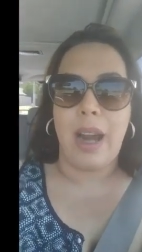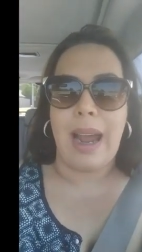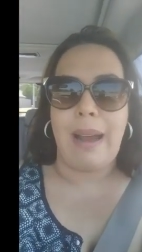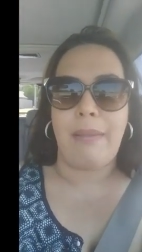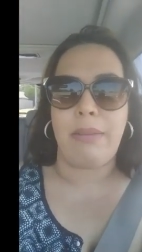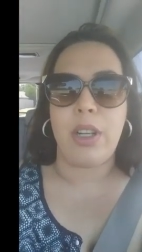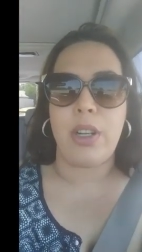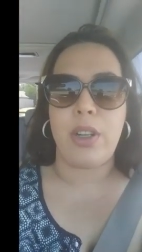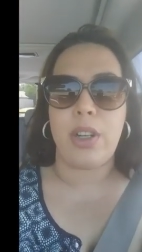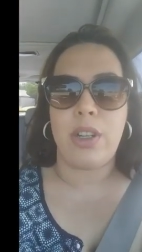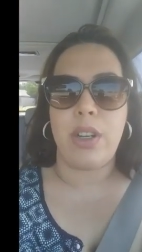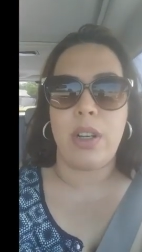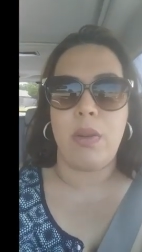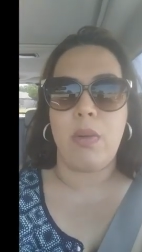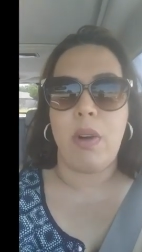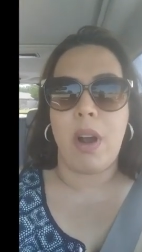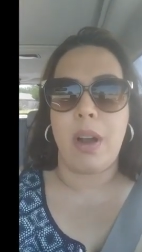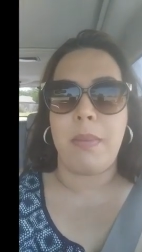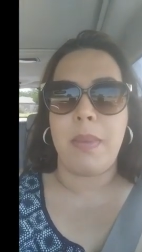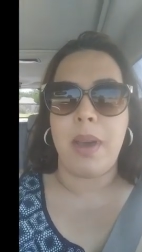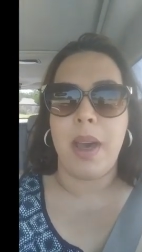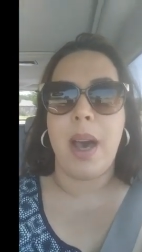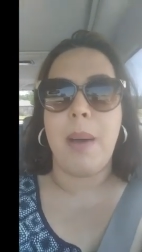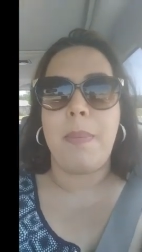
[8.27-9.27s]
after she
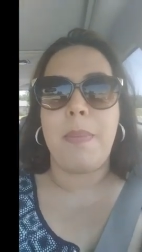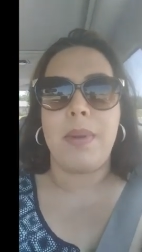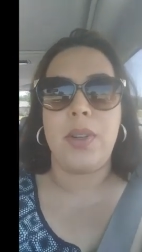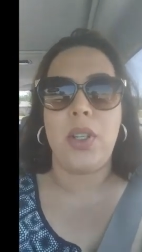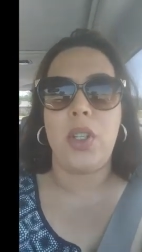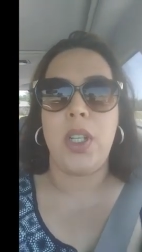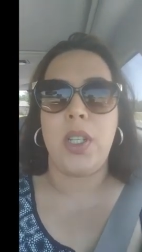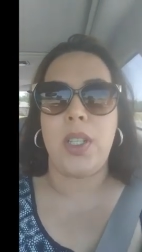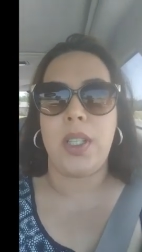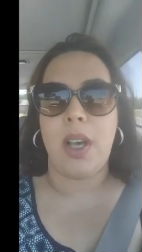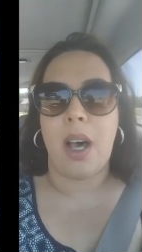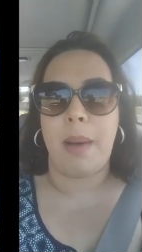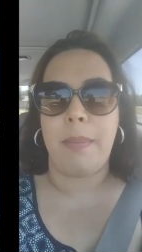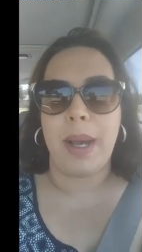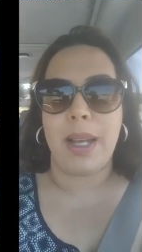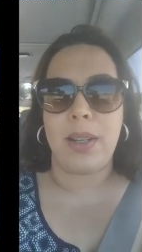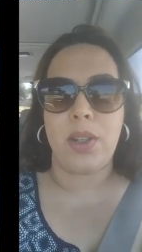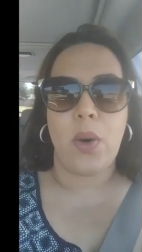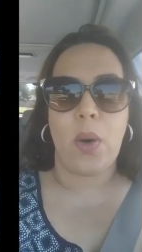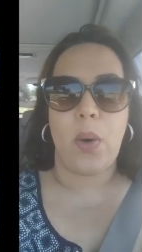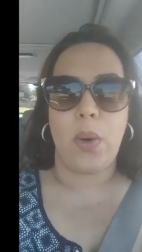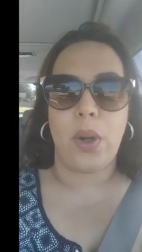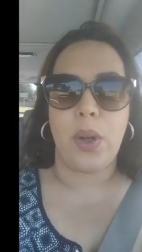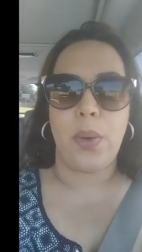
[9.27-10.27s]
rang me up and she saw my
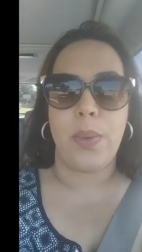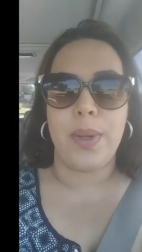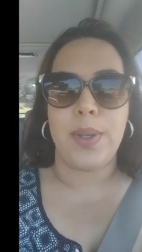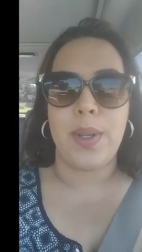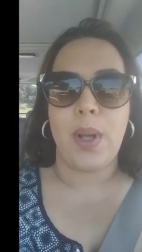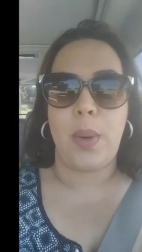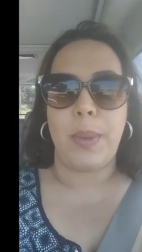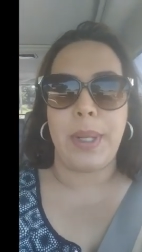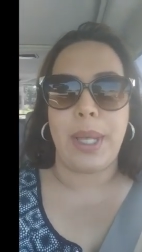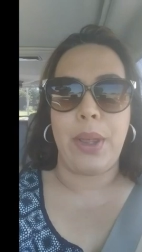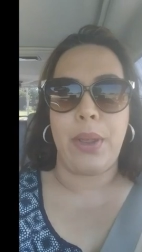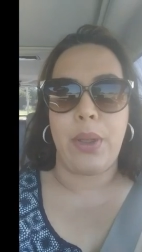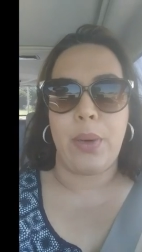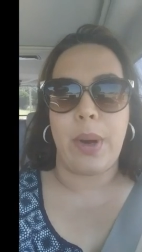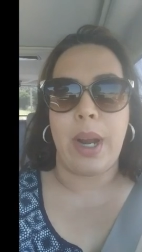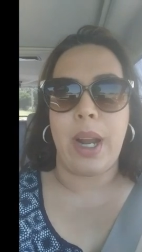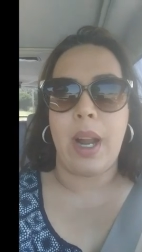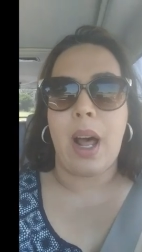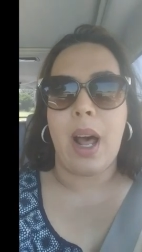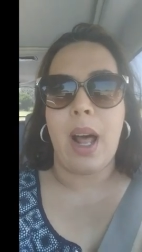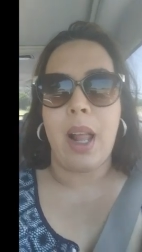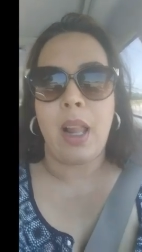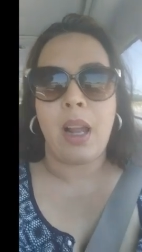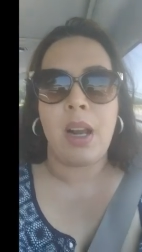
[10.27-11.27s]
total was only
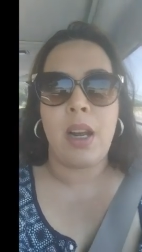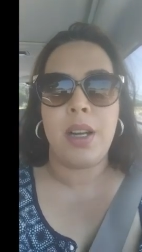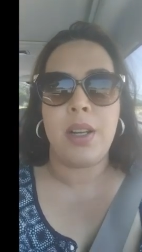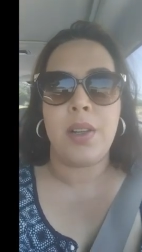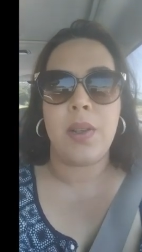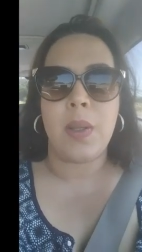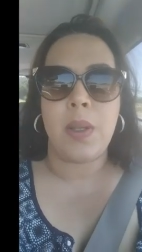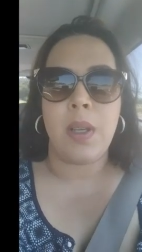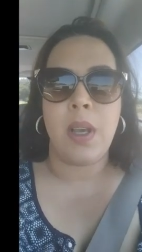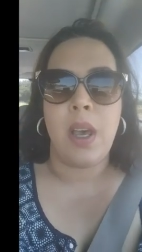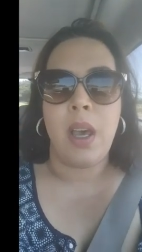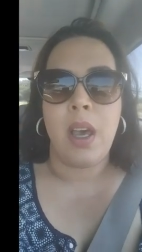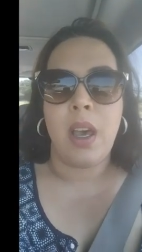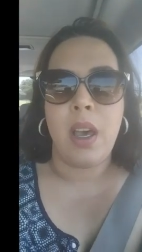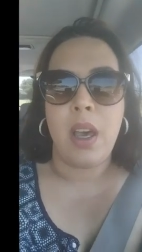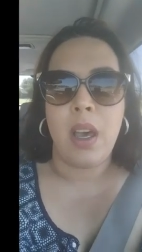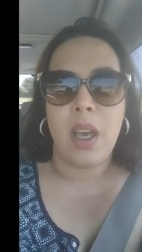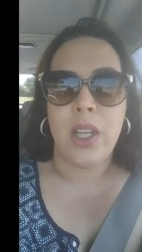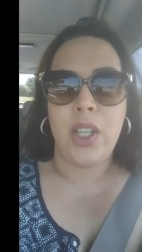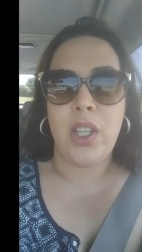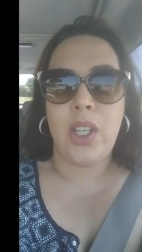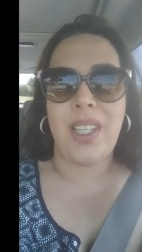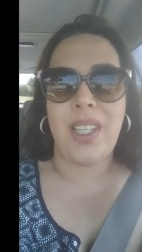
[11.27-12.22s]
$3,